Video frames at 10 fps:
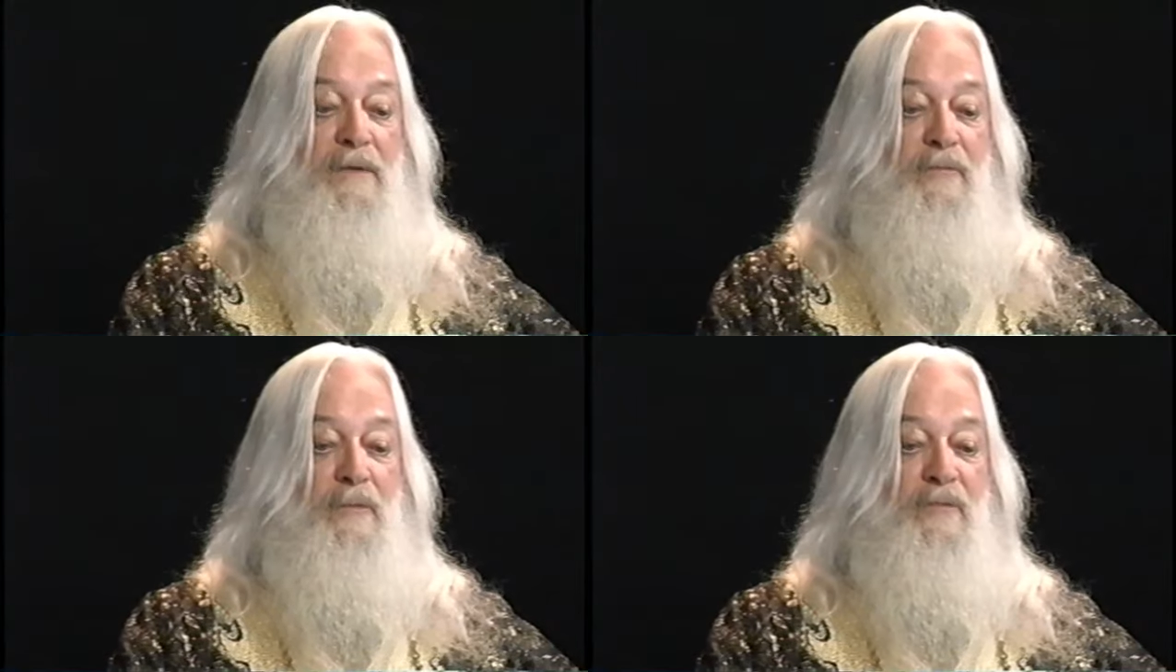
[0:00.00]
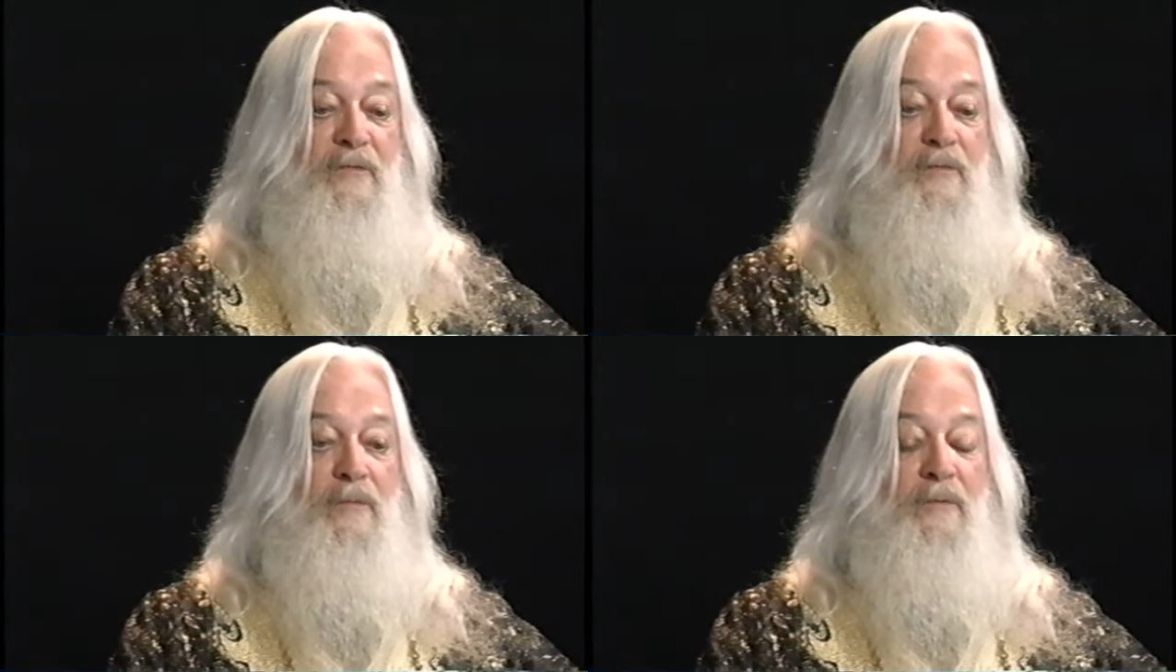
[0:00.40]
give you a
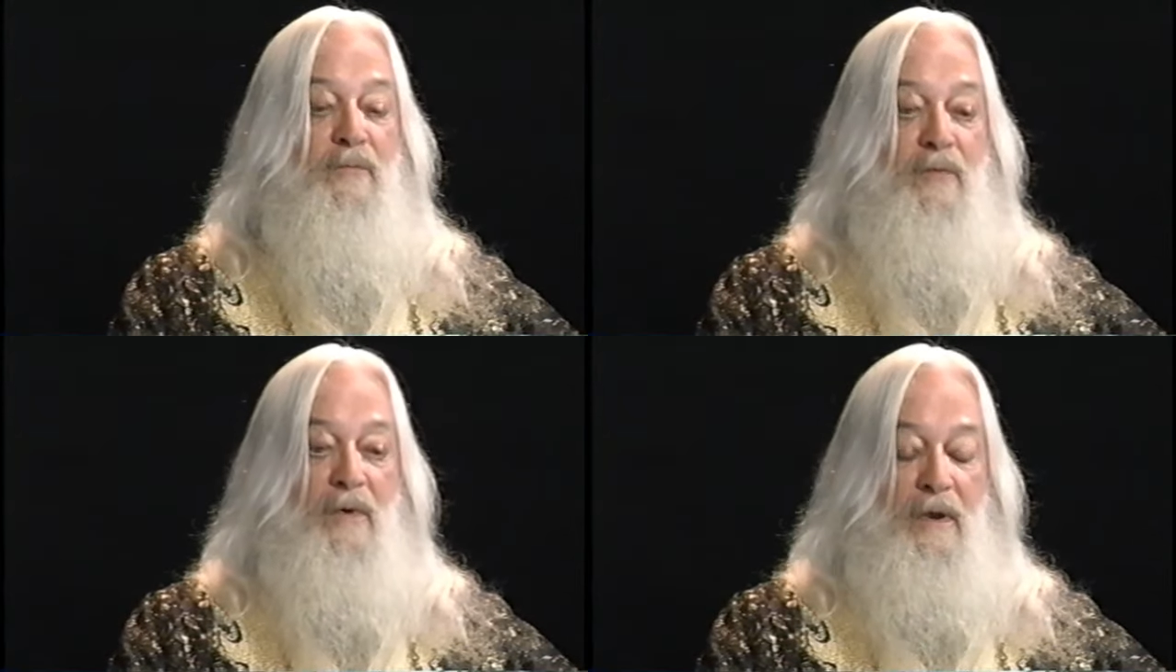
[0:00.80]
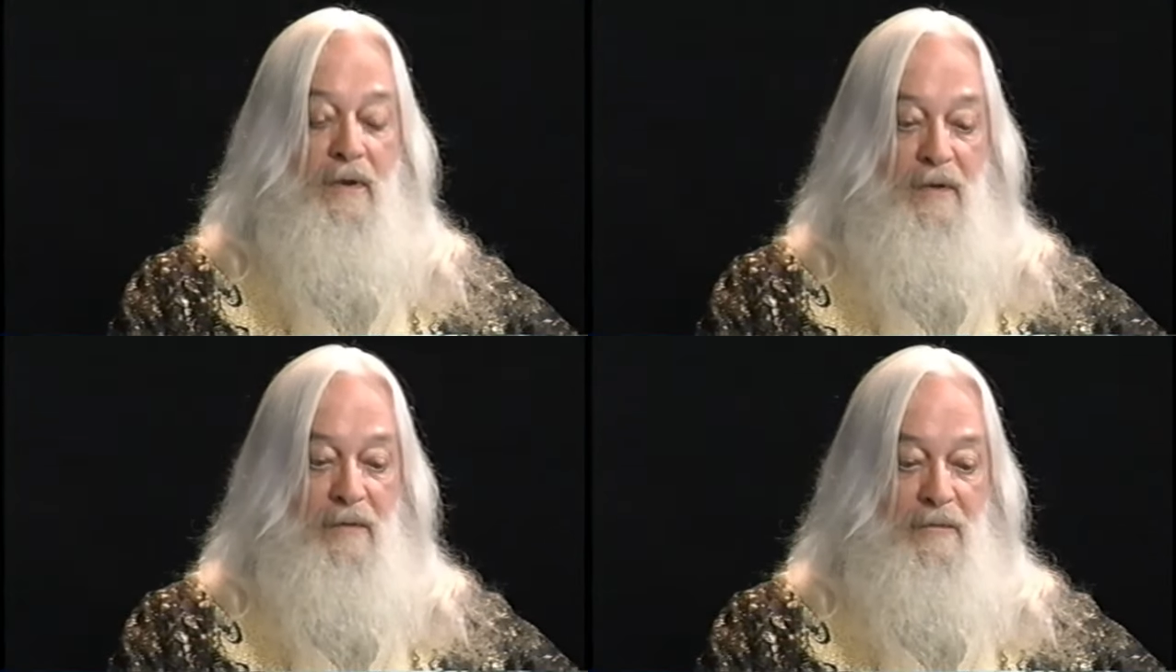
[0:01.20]
short
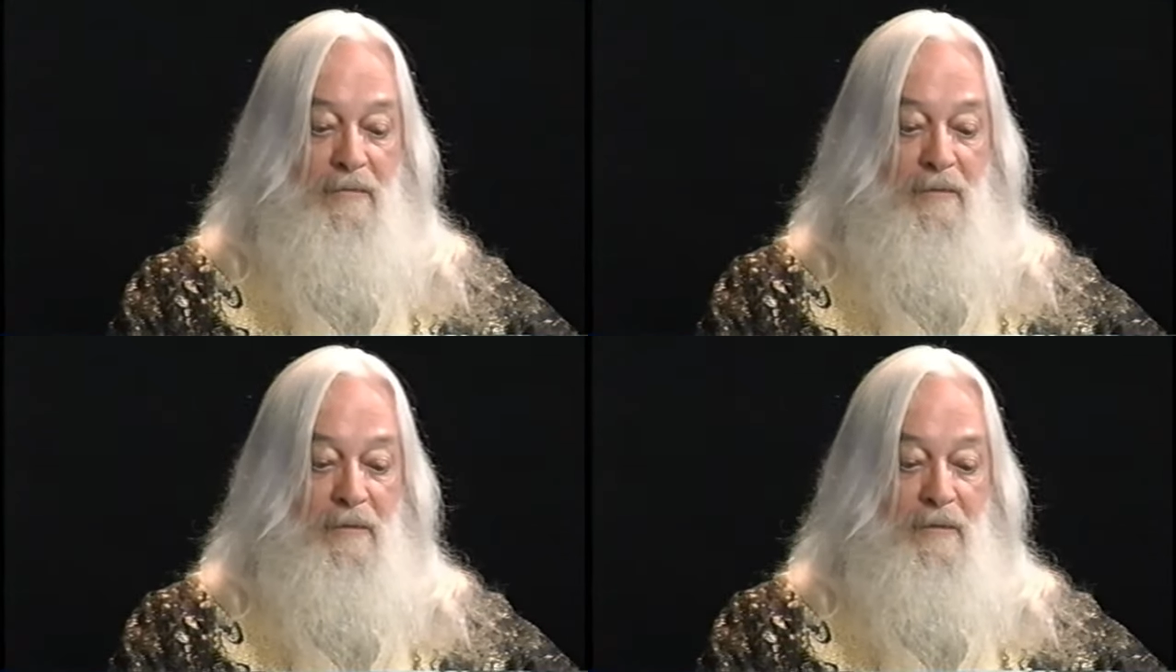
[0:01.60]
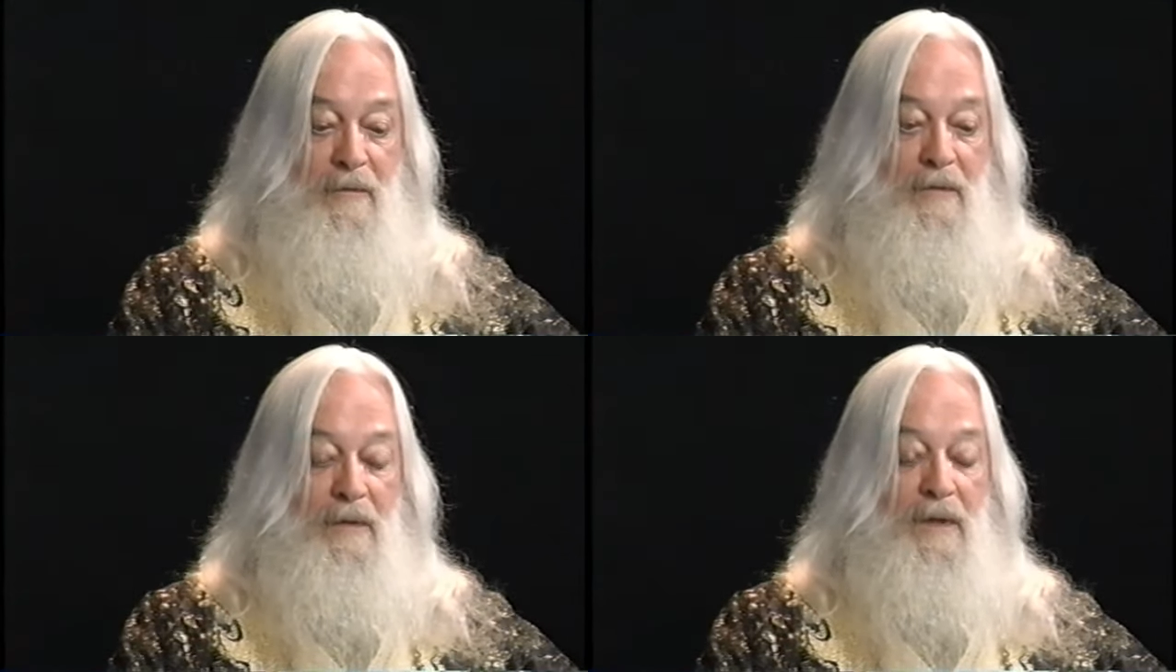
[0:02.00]
prayer
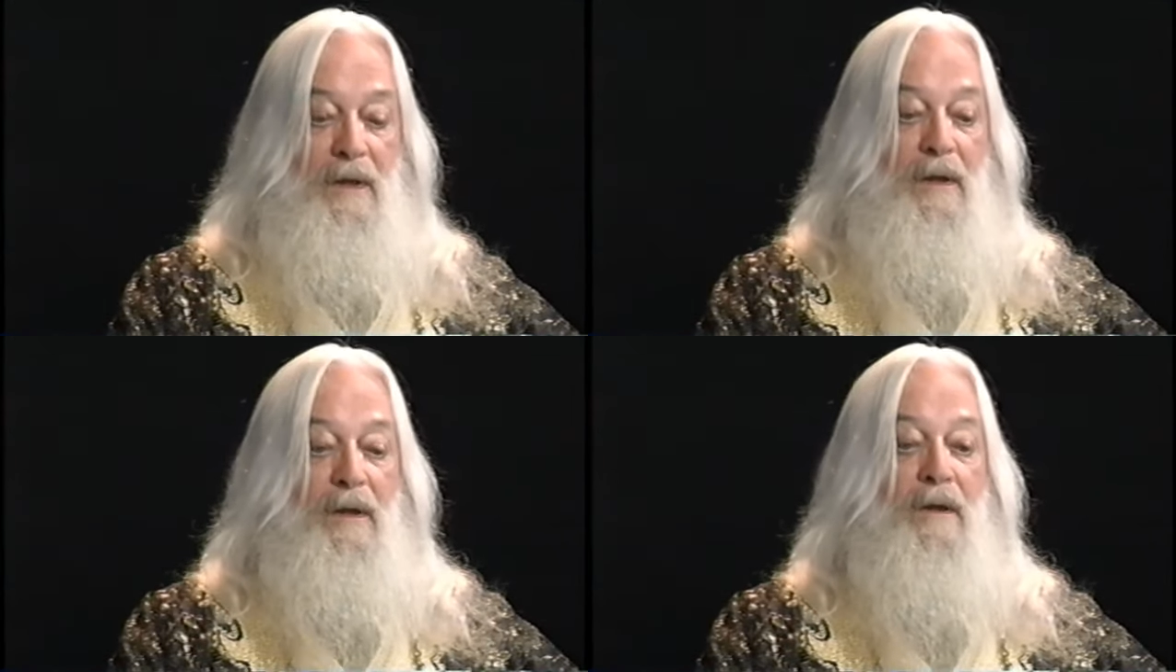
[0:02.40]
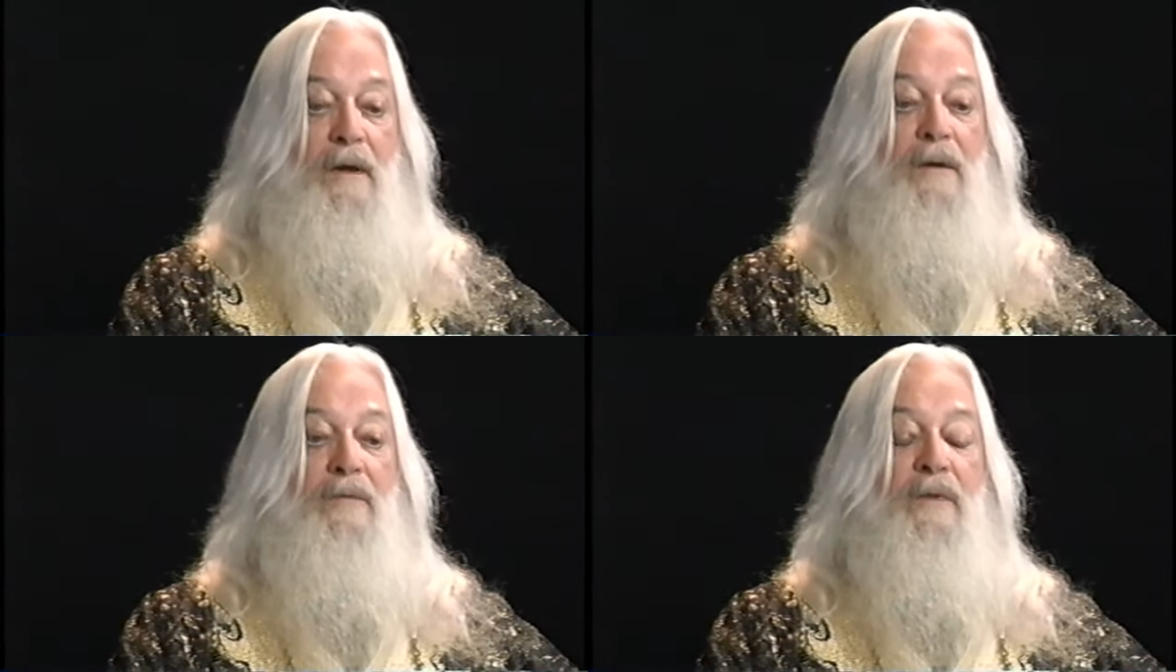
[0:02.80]

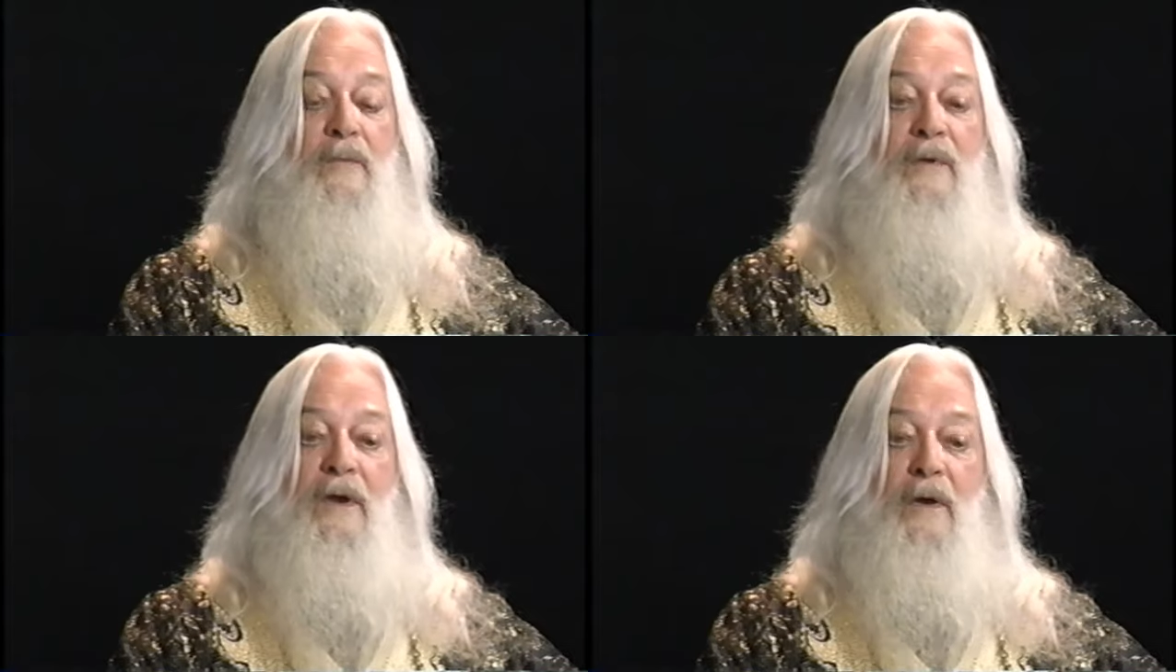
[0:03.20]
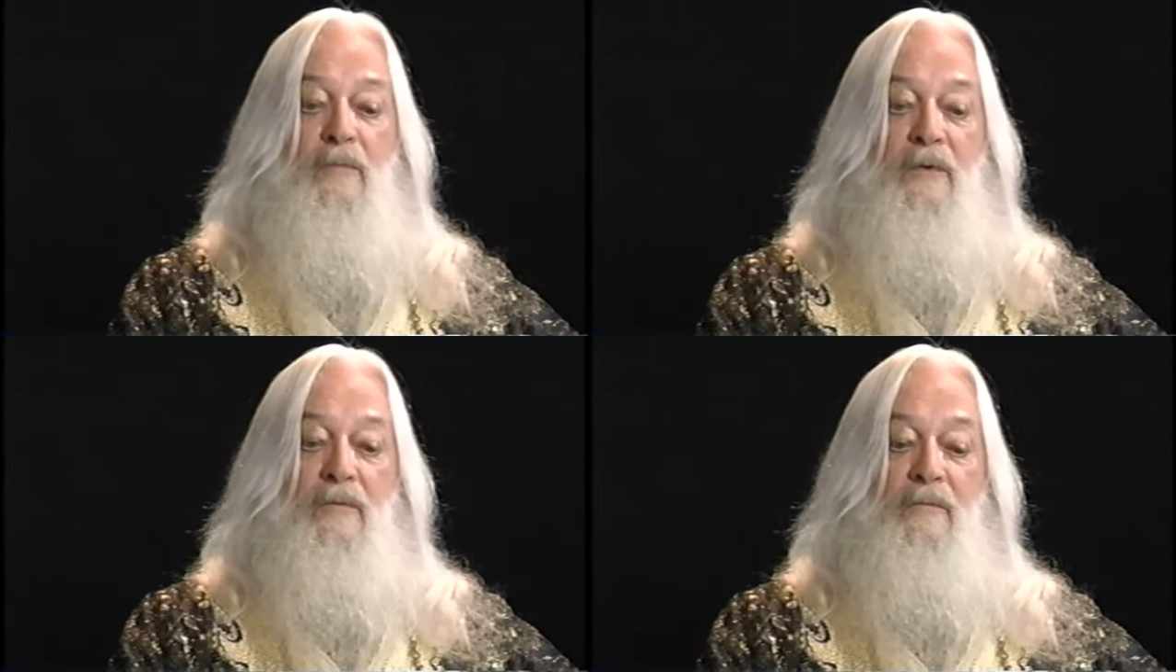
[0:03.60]
uh, that would
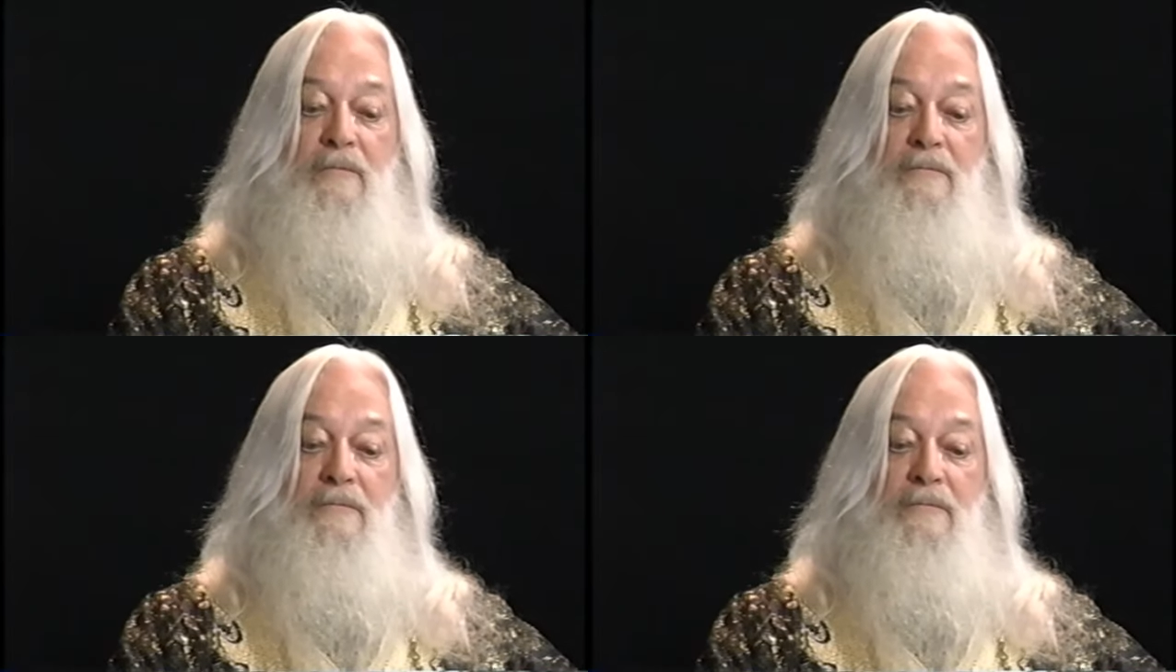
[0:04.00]
help you